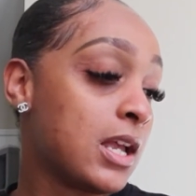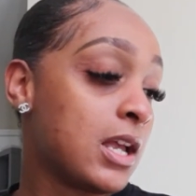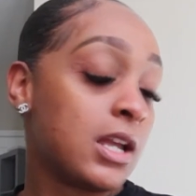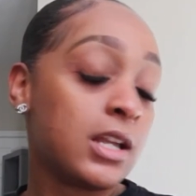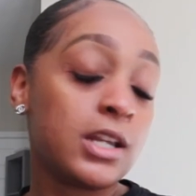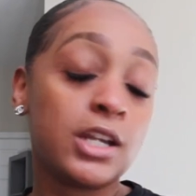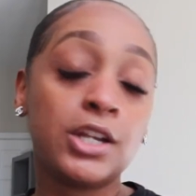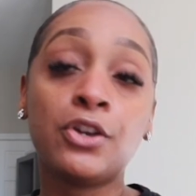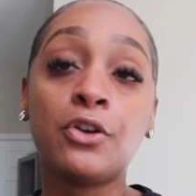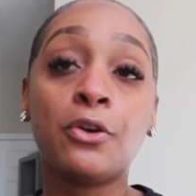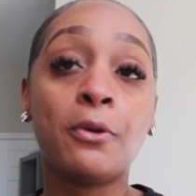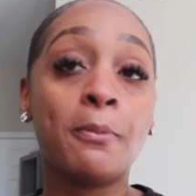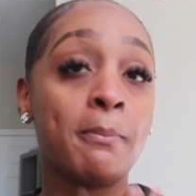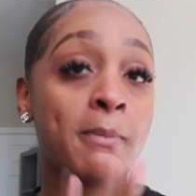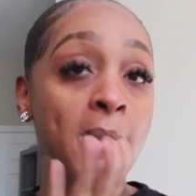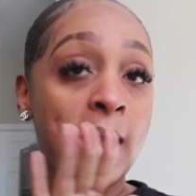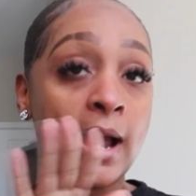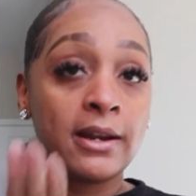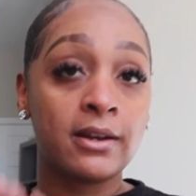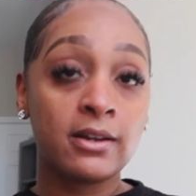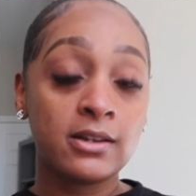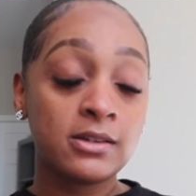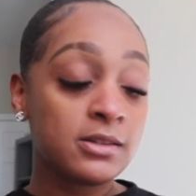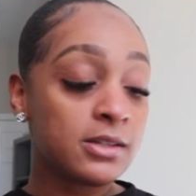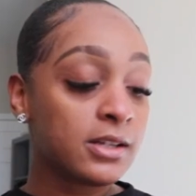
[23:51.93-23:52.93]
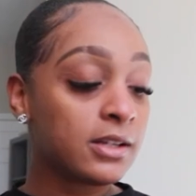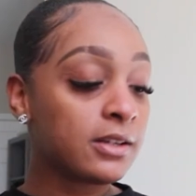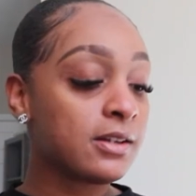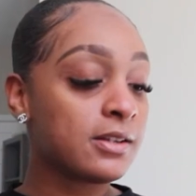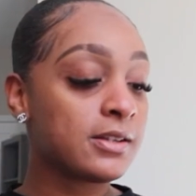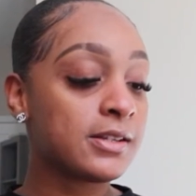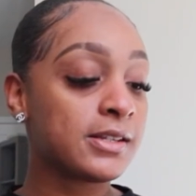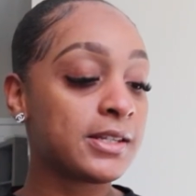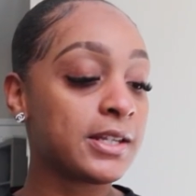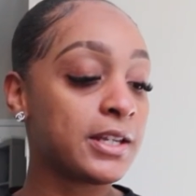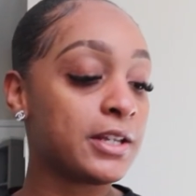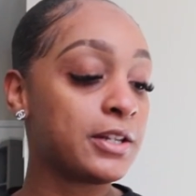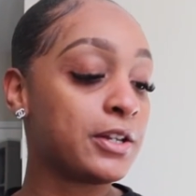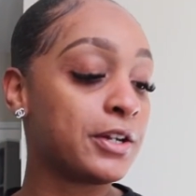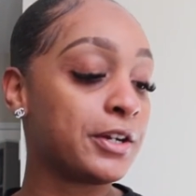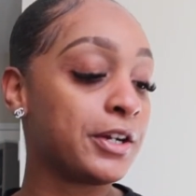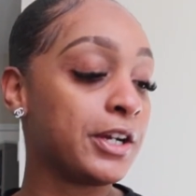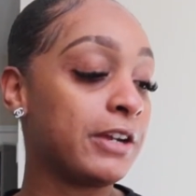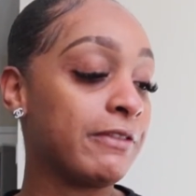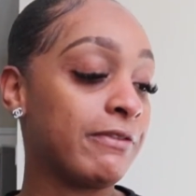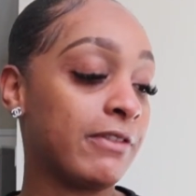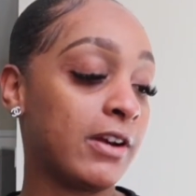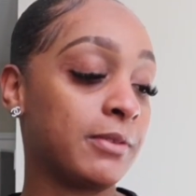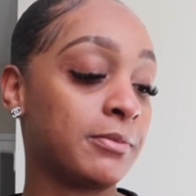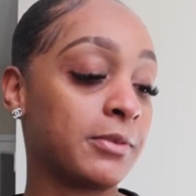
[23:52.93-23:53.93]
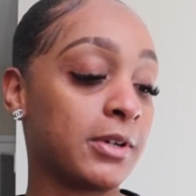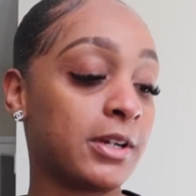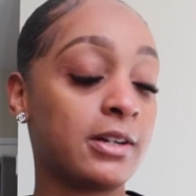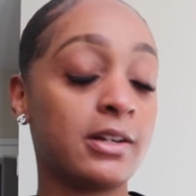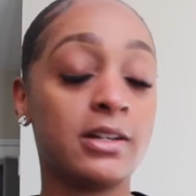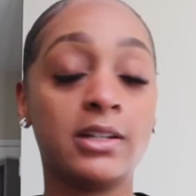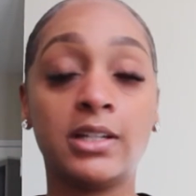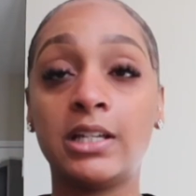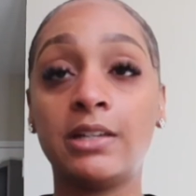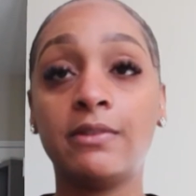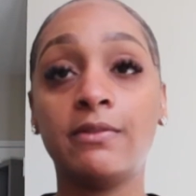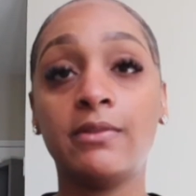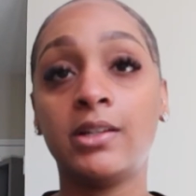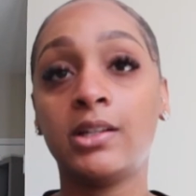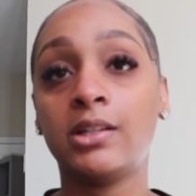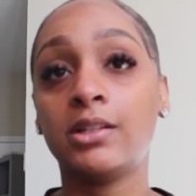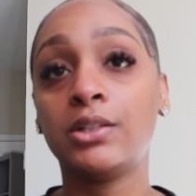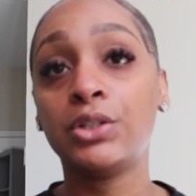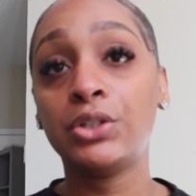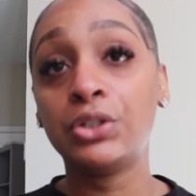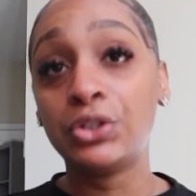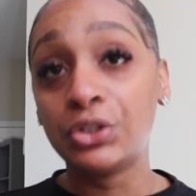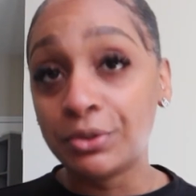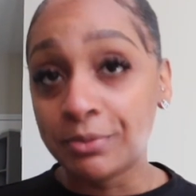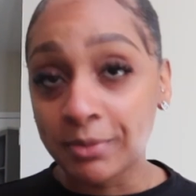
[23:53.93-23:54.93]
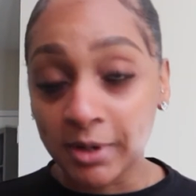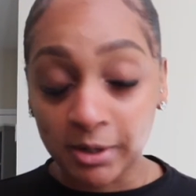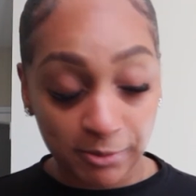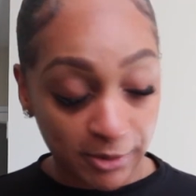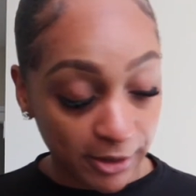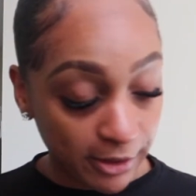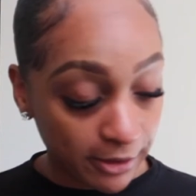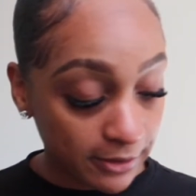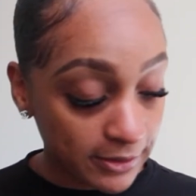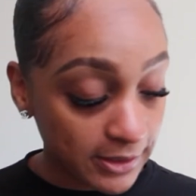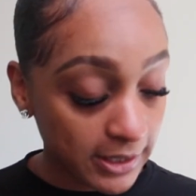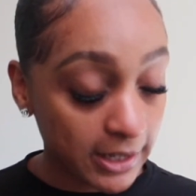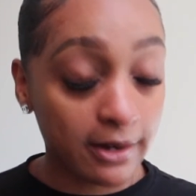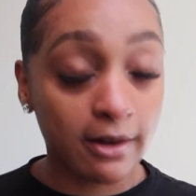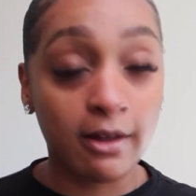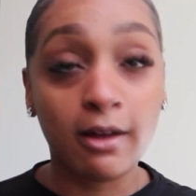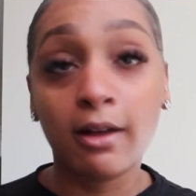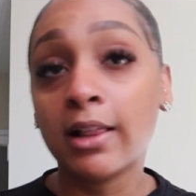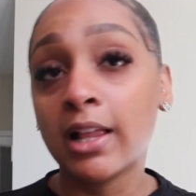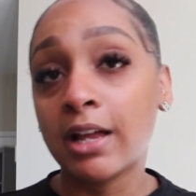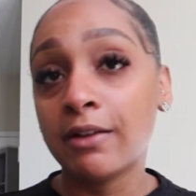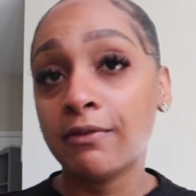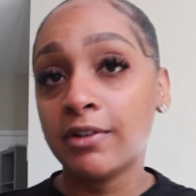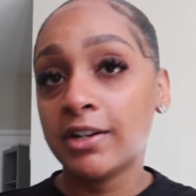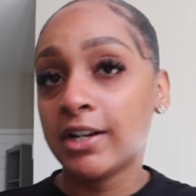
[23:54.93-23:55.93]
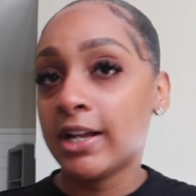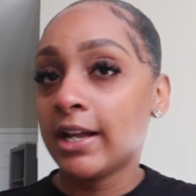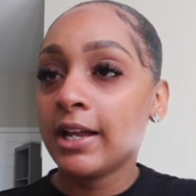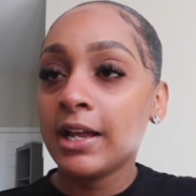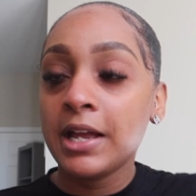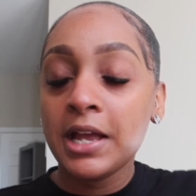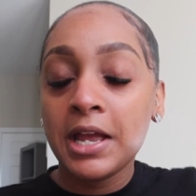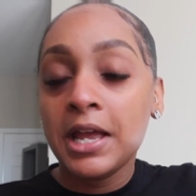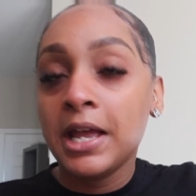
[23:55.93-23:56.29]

you know, minus the concealer if I'm gonna even do my brows at all every day.